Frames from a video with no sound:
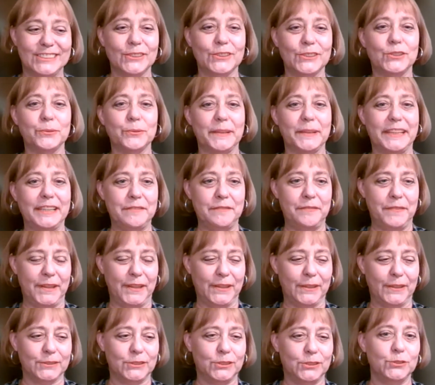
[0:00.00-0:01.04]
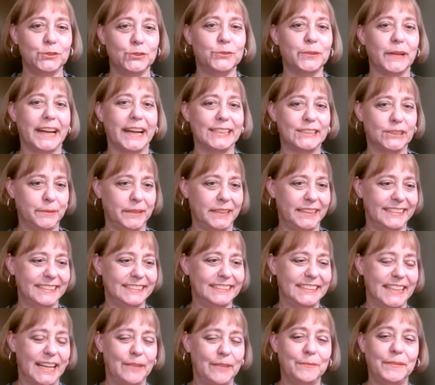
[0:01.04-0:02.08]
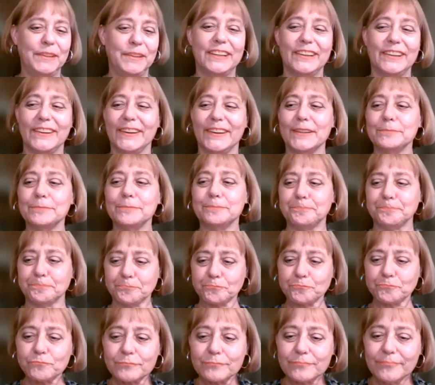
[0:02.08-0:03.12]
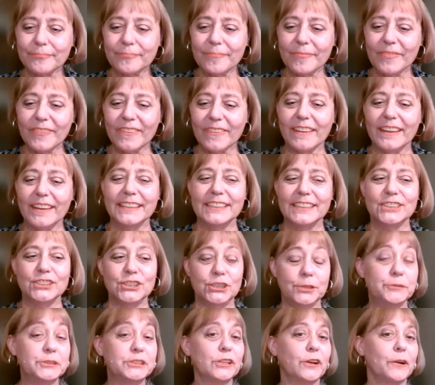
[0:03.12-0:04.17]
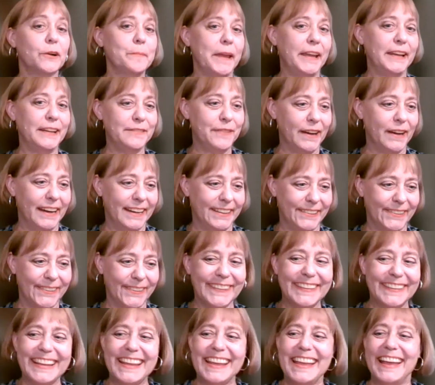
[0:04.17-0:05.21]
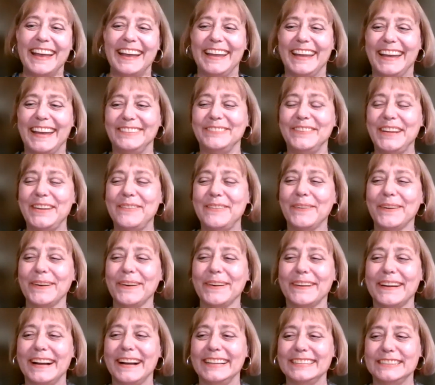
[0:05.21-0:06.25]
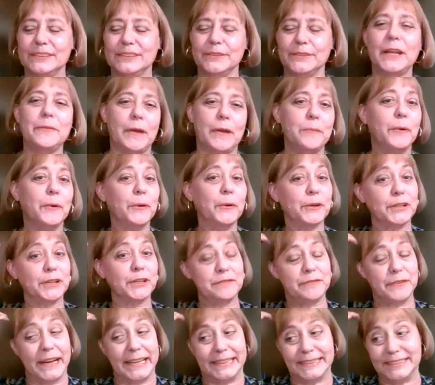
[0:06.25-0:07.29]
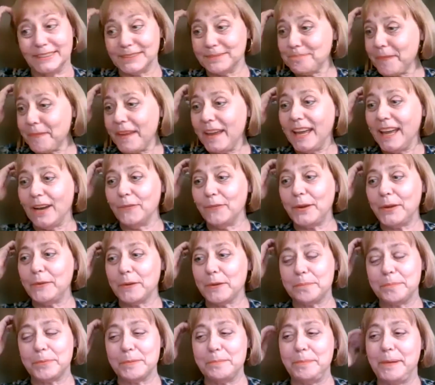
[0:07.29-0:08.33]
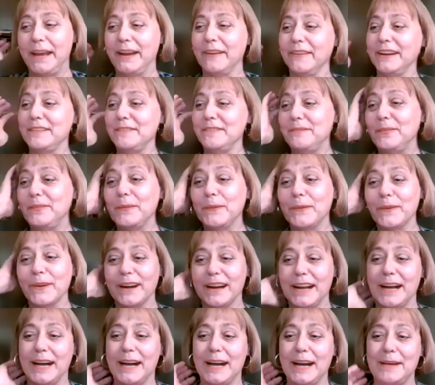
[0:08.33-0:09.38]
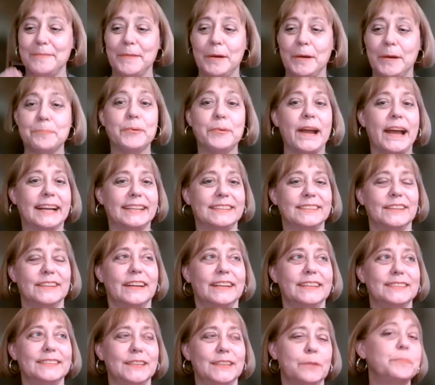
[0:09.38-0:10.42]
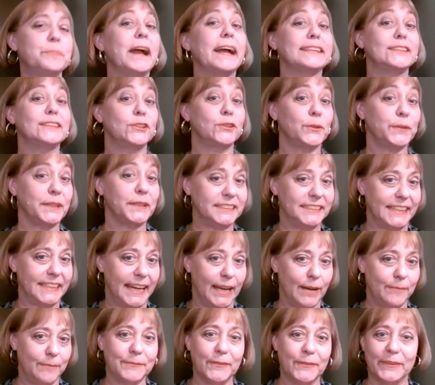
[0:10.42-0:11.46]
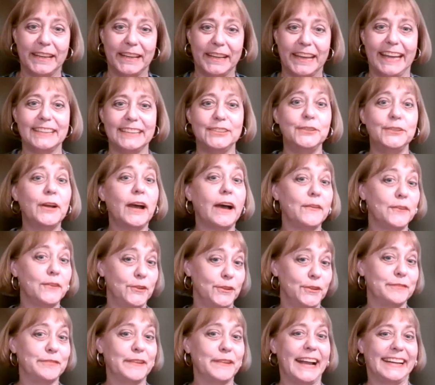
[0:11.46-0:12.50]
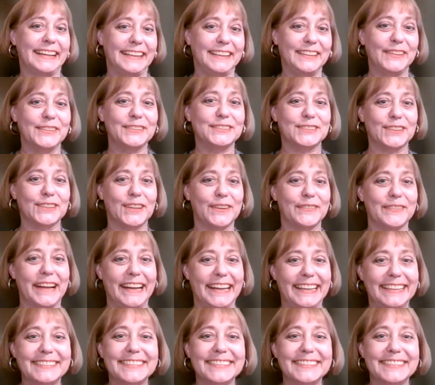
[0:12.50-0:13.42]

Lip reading: Greenfield, who graduated the same year, she was our maid of honor. And we were, so anyway, we were good friends. And we were preparing for a practical exam, okay? You know how nerve-wracking those are, right?